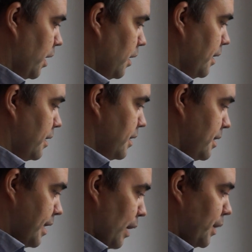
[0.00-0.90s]
can
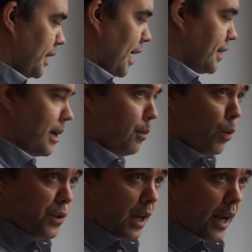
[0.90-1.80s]
tell the DSM
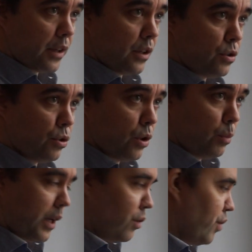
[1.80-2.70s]
what's connected to it,
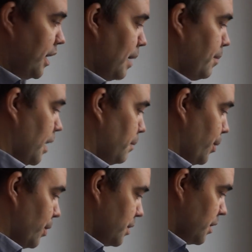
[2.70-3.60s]
we can rename the
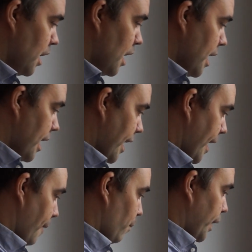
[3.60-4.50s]
inputs.
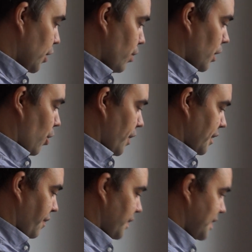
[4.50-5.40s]
We can do a lot of
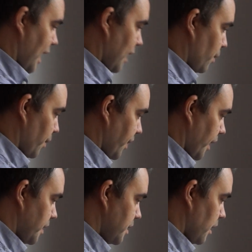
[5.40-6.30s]
different technical
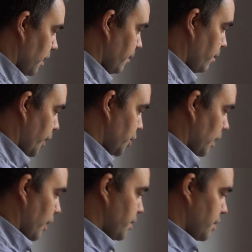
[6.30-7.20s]
things here, which
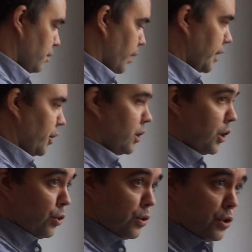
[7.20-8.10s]
allows when the
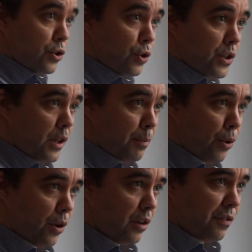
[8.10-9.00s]
user's using the
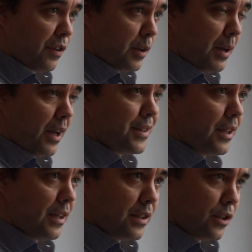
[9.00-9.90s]
product for it to be nice
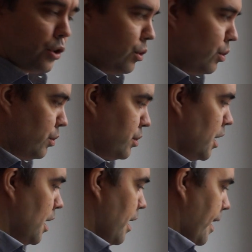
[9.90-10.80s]
and easy to use,
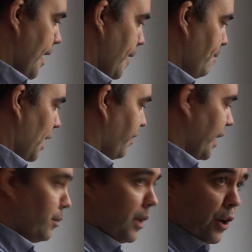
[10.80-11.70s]
and for
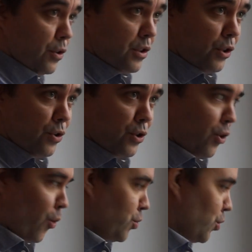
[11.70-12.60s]
anyone in the house to use it
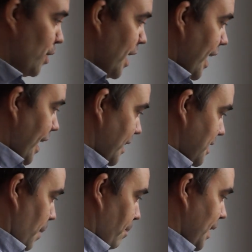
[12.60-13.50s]
all. Yeah. So it's
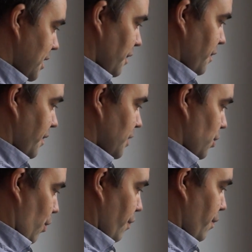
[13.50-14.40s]
a piece of
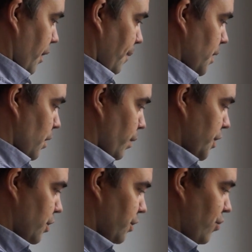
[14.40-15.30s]
software
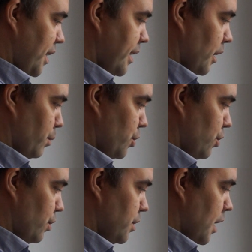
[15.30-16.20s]
which a retailer would
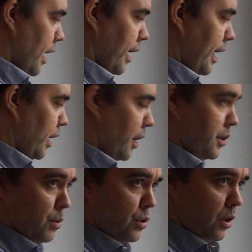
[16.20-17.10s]
use, and any
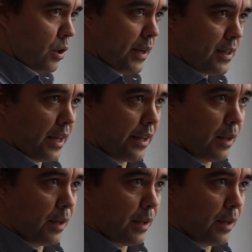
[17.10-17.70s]
customers who are quite technical.